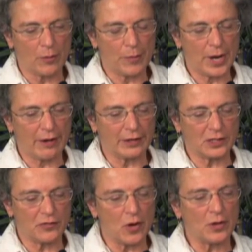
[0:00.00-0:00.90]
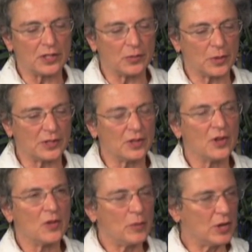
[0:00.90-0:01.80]
parents' focus because
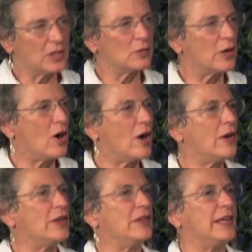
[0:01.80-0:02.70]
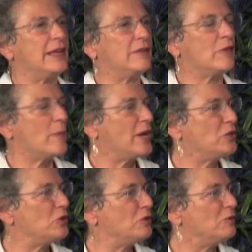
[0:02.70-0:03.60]
because we are in the
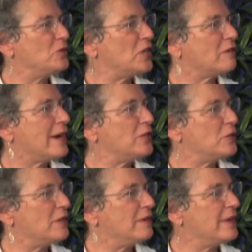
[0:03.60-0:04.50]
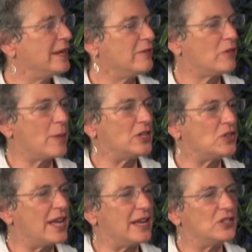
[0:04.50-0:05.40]
information generation, mm -hmm.
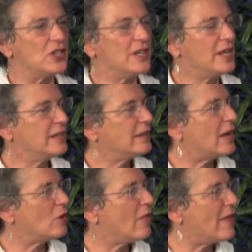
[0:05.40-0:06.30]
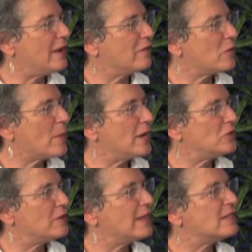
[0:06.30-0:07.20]
information age. Not all that
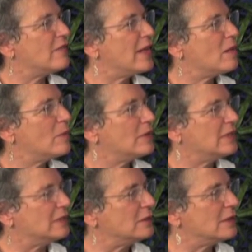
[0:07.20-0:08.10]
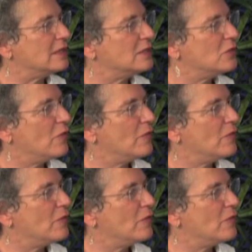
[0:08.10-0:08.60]
information that's available is is